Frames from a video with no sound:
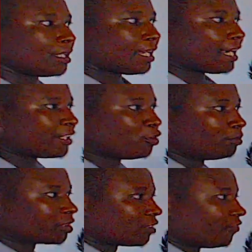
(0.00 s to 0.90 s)
I know
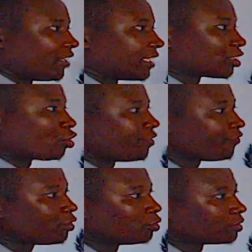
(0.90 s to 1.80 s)
most of us
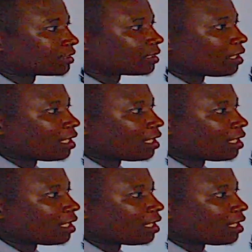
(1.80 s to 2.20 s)
confuse.